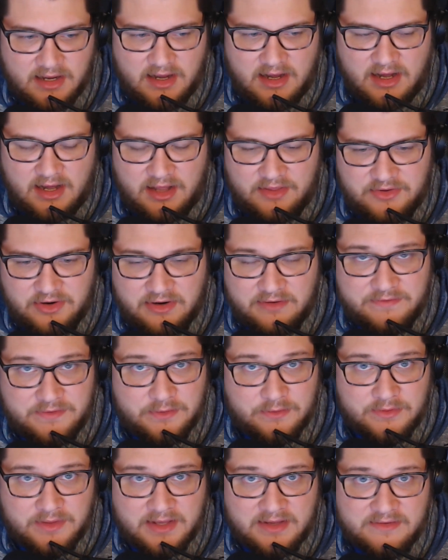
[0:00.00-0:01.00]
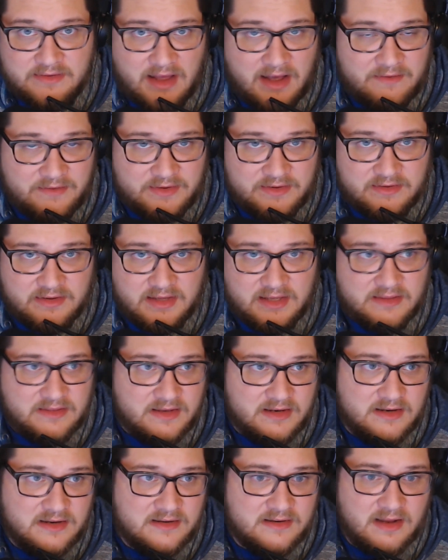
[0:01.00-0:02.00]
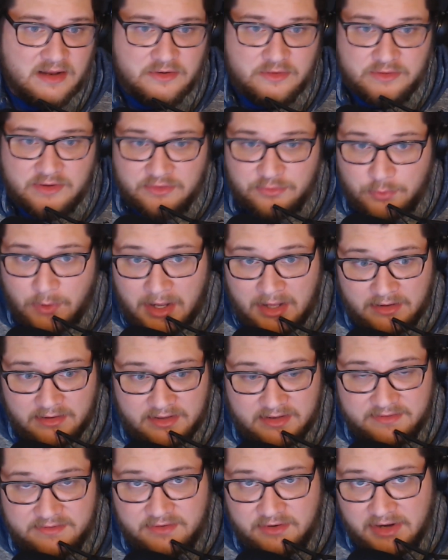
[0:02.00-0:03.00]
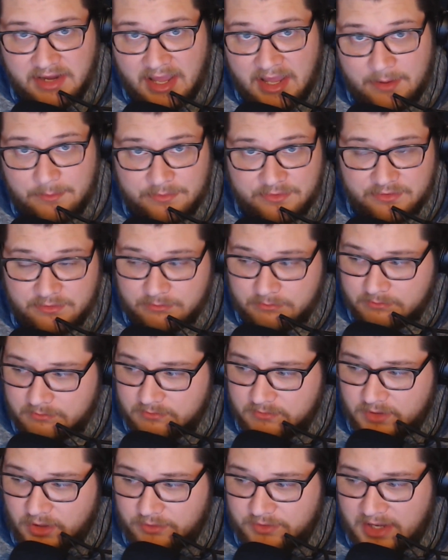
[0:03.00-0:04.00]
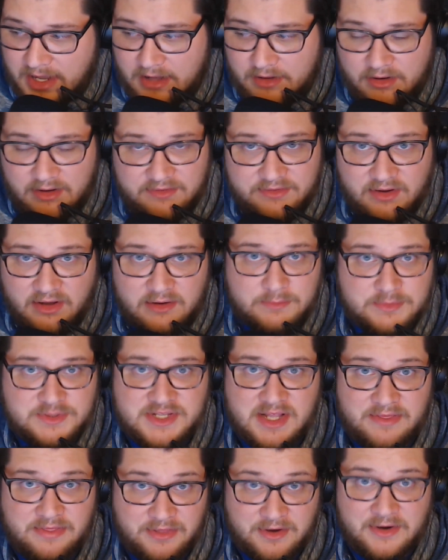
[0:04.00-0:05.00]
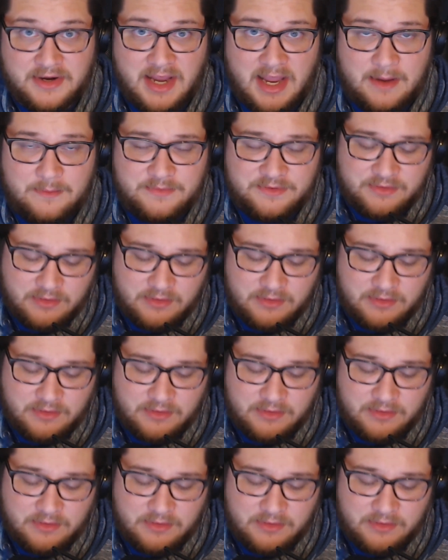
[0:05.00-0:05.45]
There are a few things, obviously, that Nintendo does well, and it's their games. No doubt. It's 100% their games.